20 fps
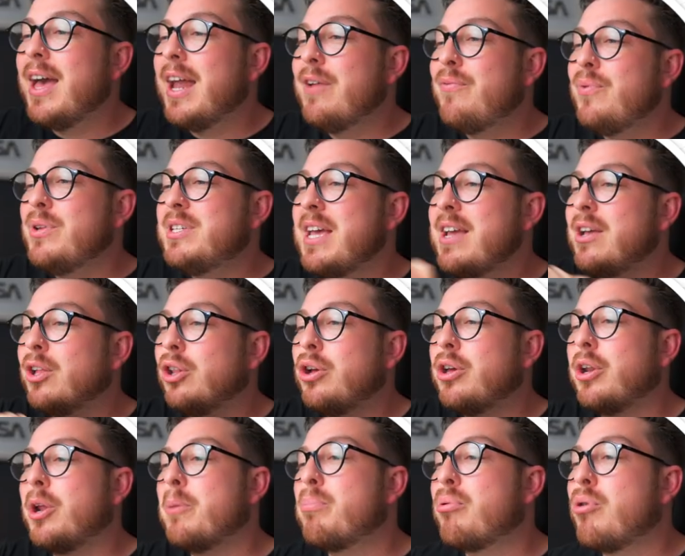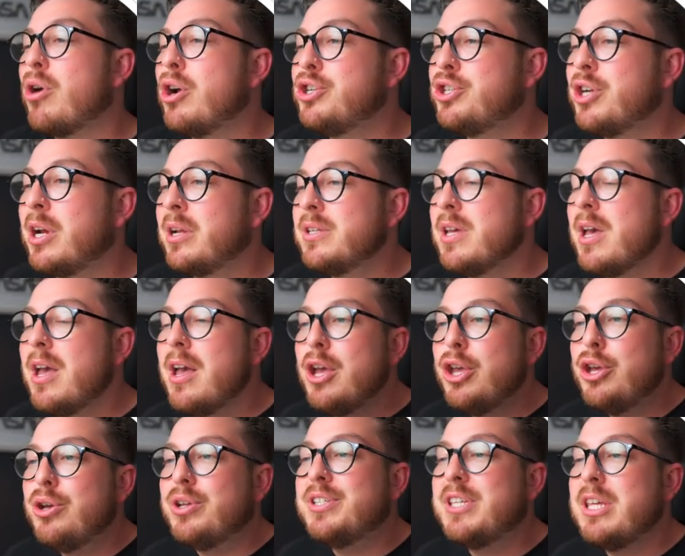And if we take a look at our project,
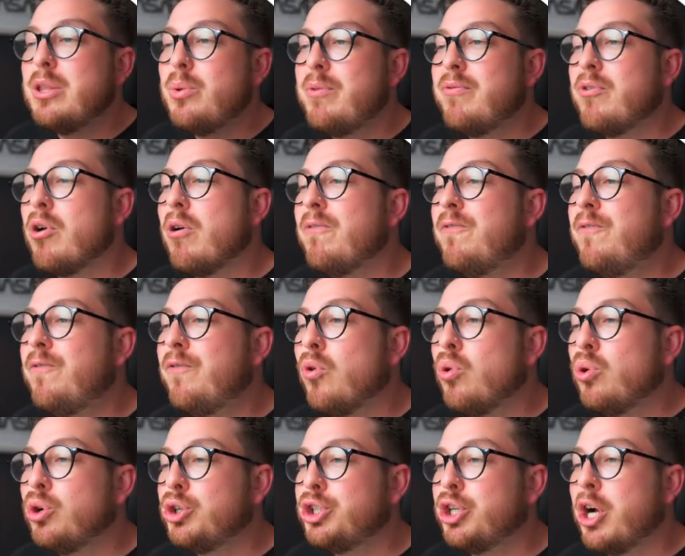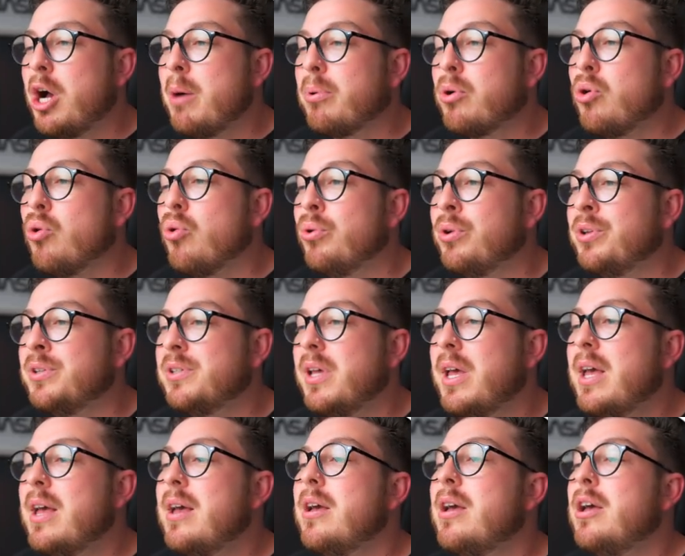you can see that we've got four sharp corners,
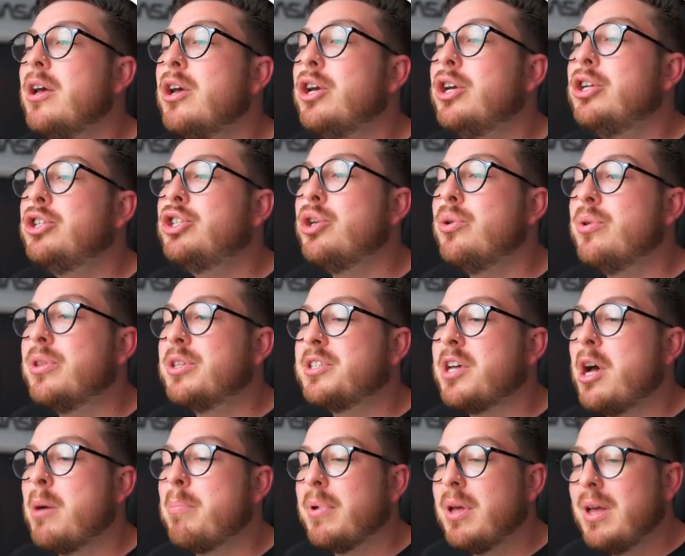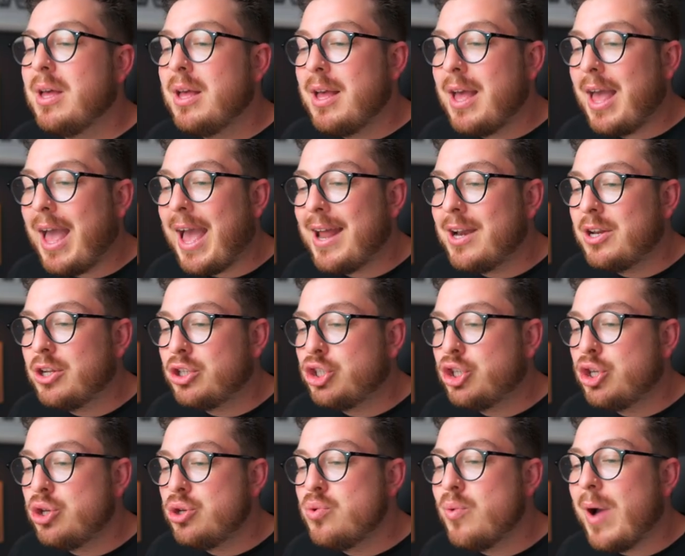two at the top and
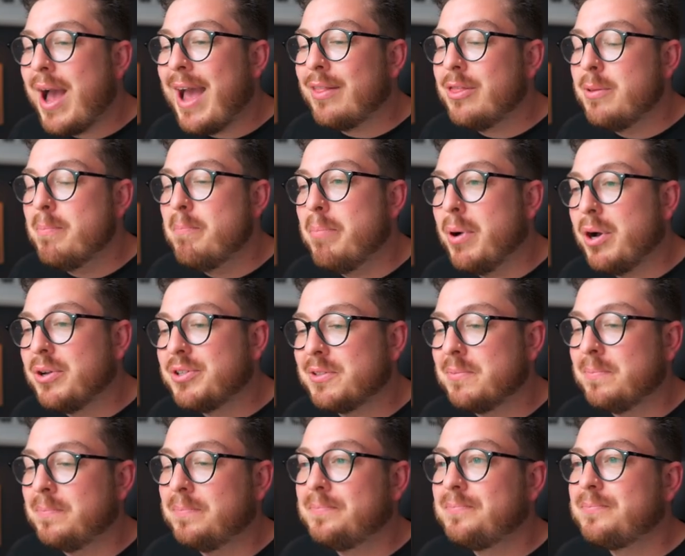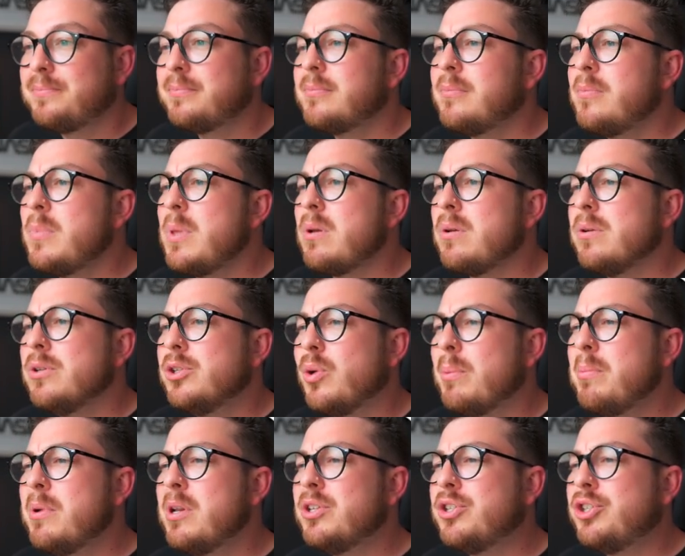two at the bottom. So
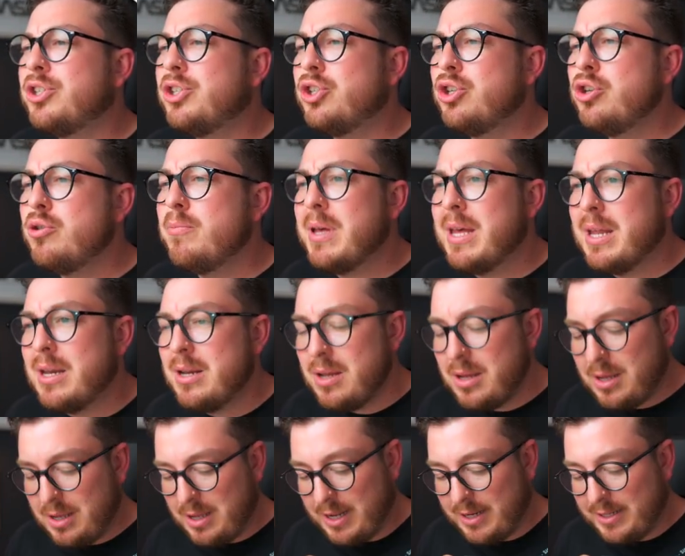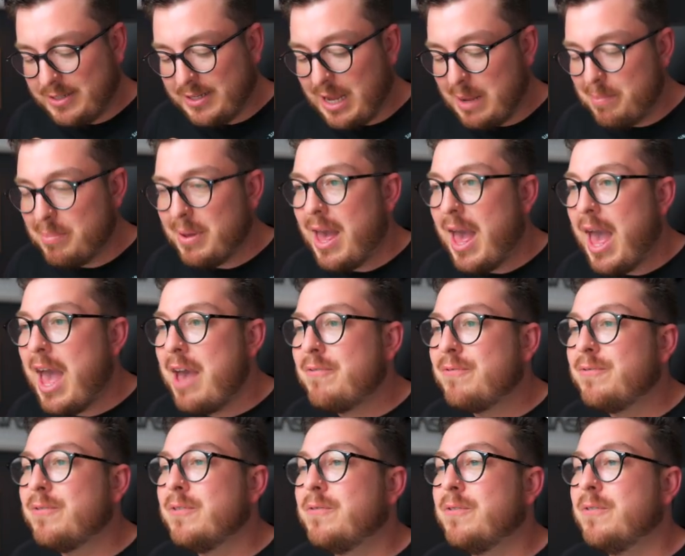I'm going to zoom in and type F
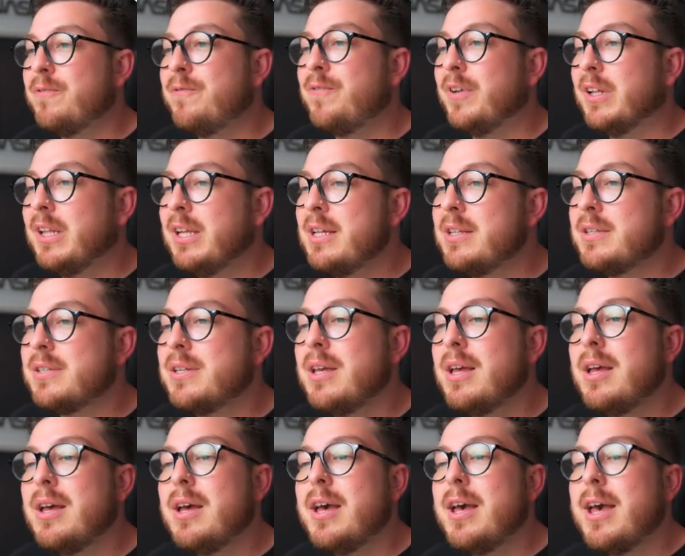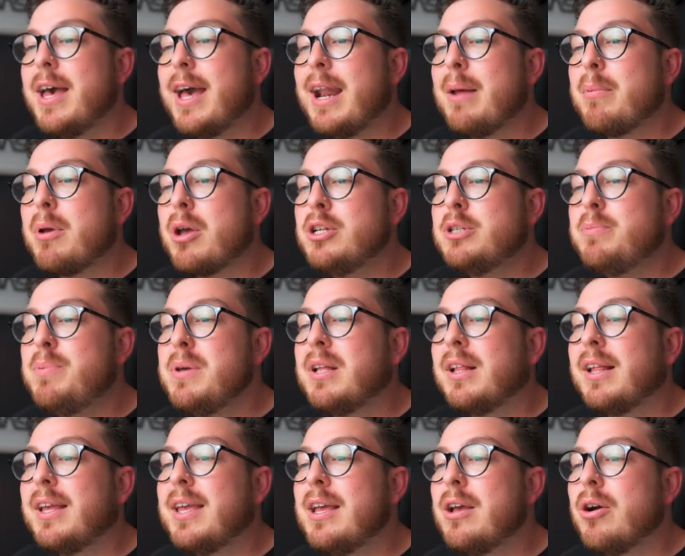for fillet, and I'm going to be
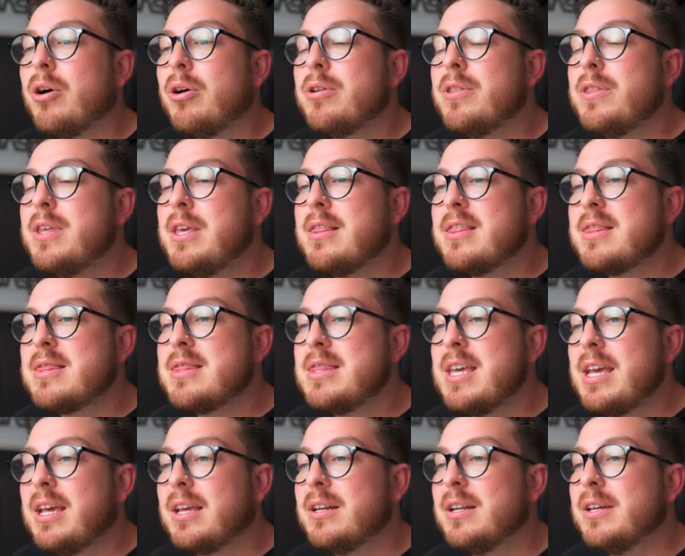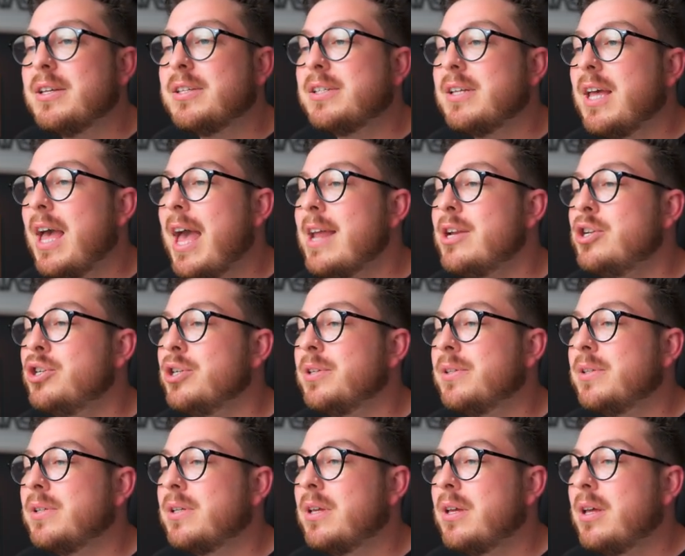clicking on the thickness
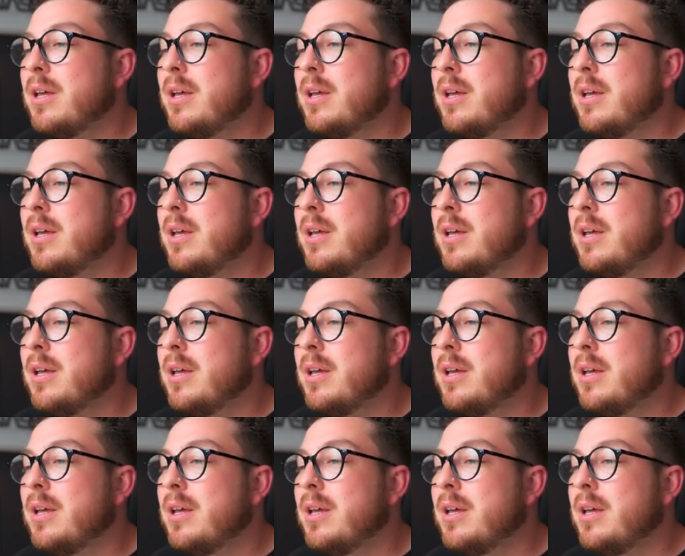edges.